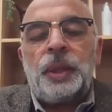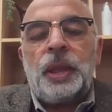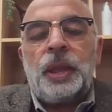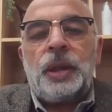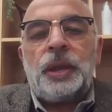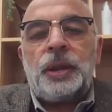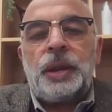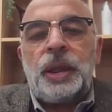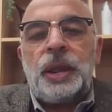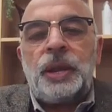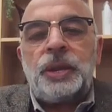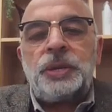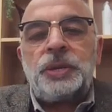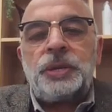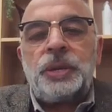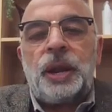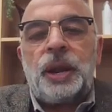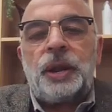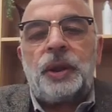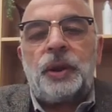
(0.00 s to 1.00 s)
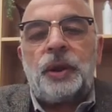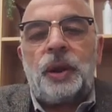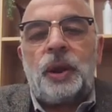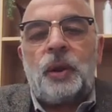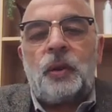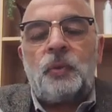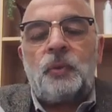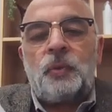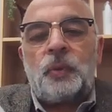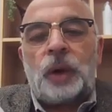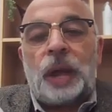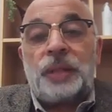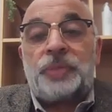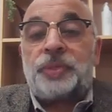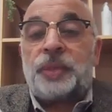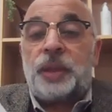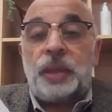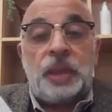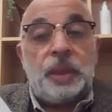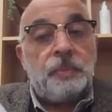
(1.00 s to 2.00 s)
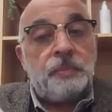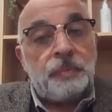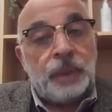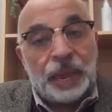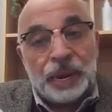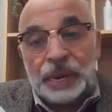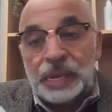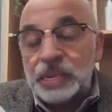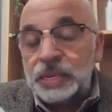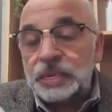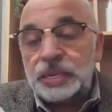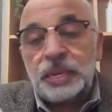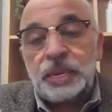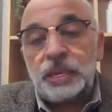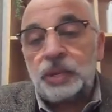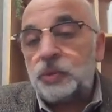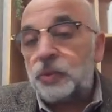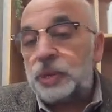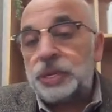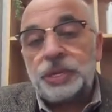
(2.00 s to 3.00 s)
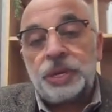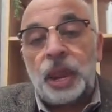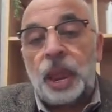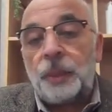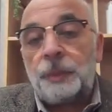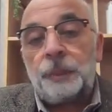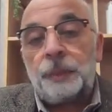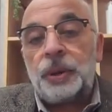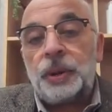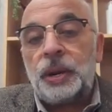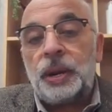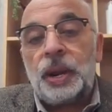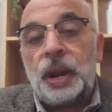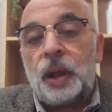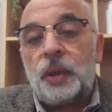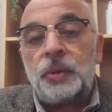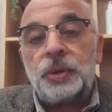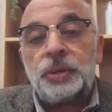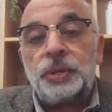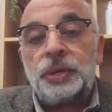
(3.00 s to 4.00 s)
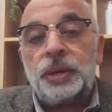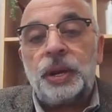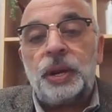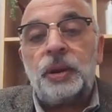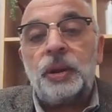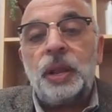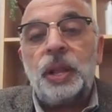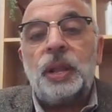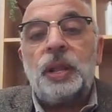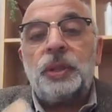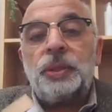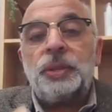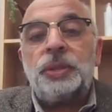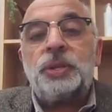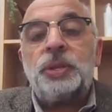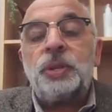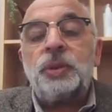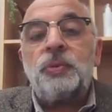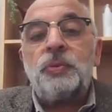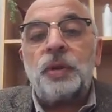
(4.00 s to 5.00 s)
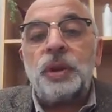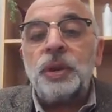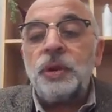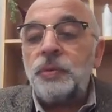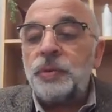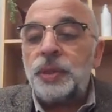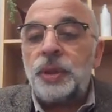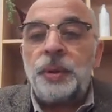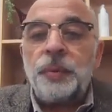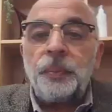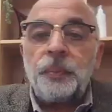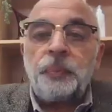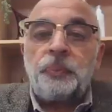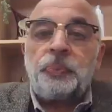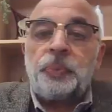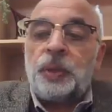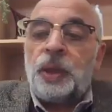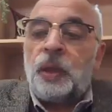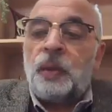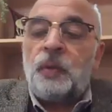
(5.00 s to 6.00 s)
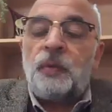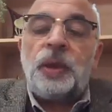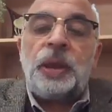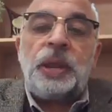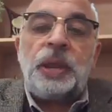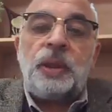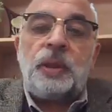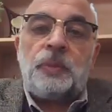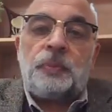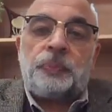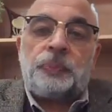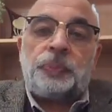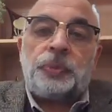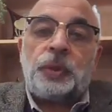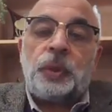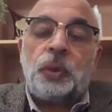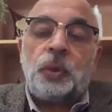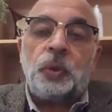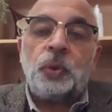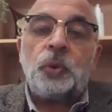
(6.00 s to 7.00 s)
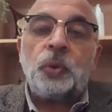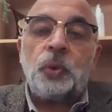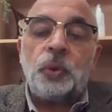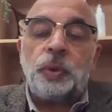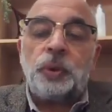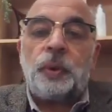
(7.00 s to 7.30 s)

range and Vata imbalances which happen in our skin. This is one of the very good